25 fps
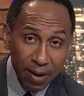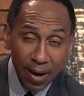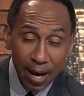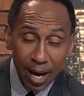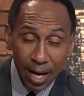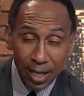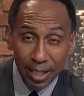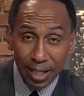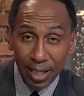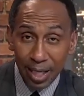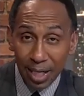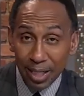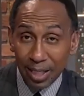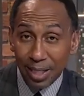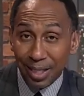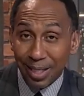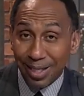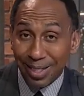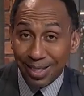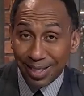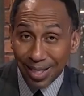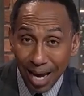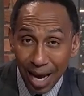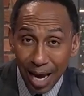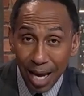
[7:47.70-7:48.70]
At the end of the
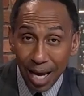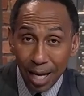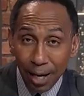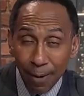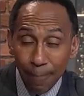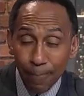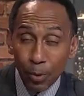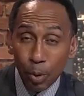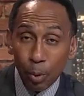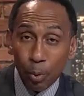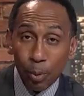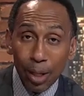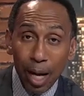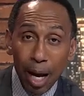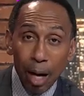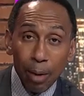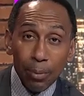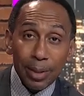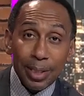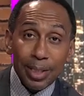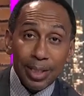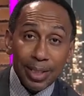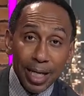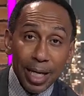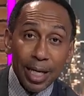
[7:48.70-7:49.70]
day, what I
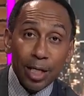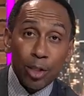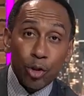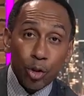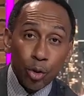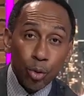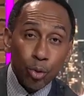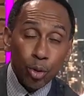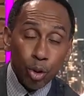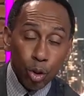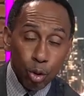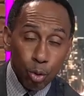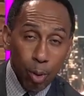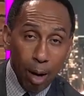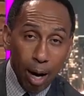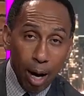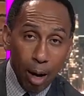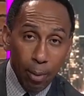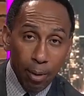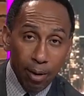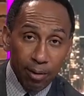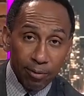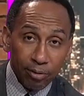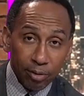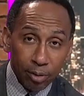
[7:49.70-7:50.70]
would say to you,
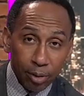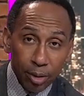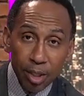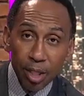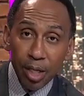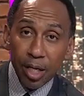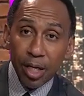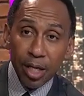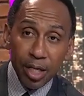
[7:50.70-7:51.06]
however,